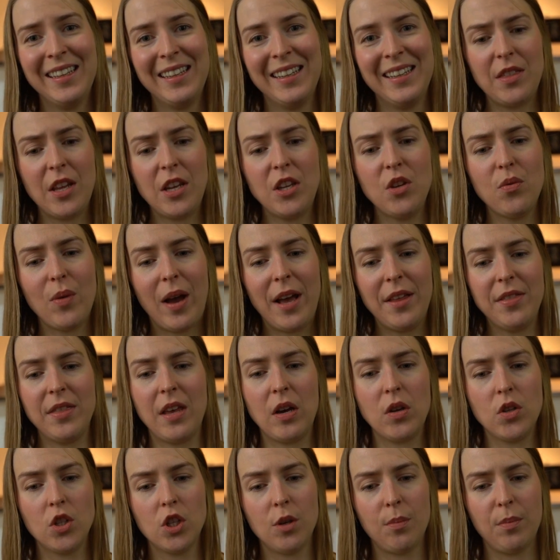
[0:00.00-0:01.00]
And then you add
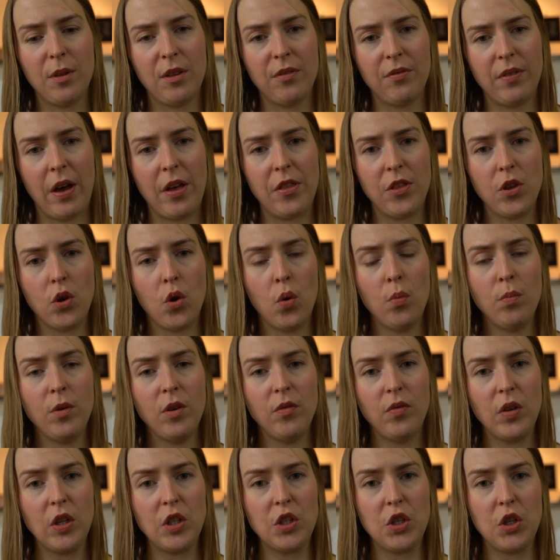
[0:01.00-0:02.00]
that on top of the fact that you're
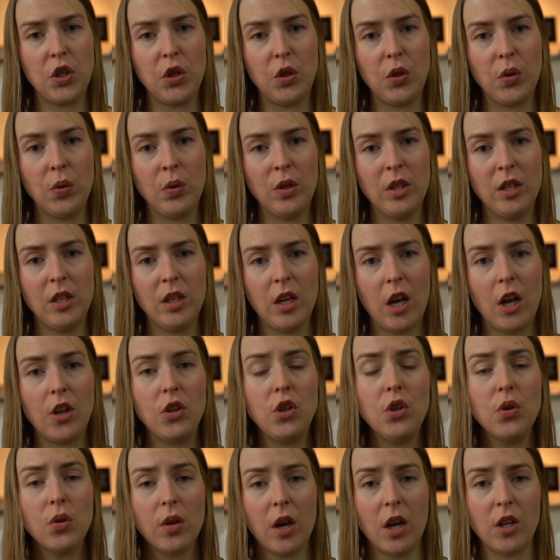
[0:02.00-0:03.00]
moving to a
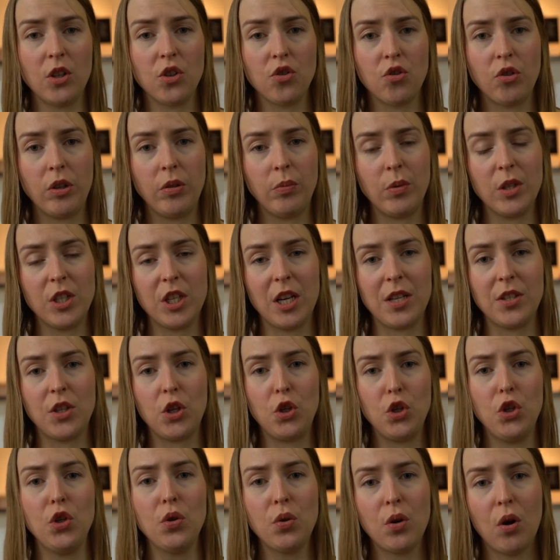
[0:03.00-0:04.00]
new country which has
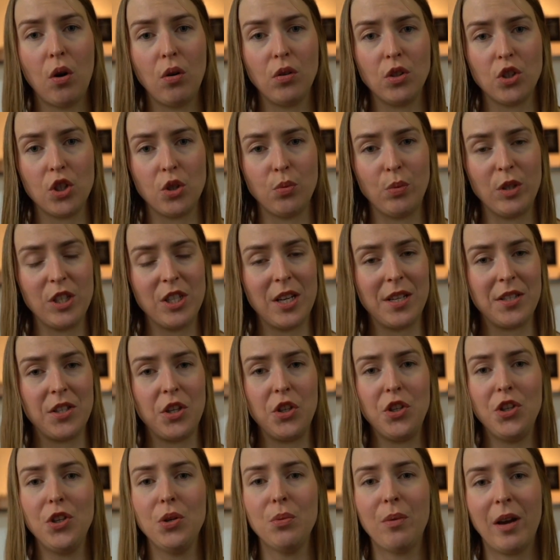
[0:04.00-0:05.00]
a new culture, which has
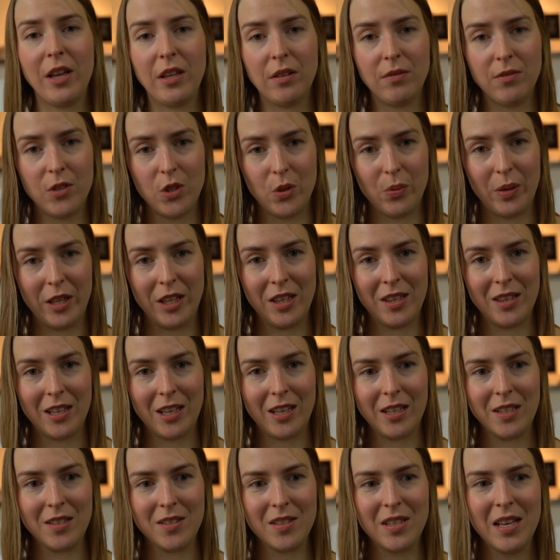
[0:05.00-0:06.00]
a new way of doing
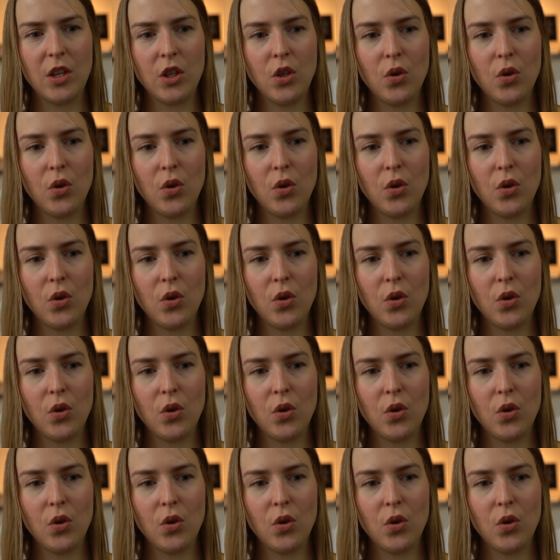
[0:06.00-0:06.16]
things.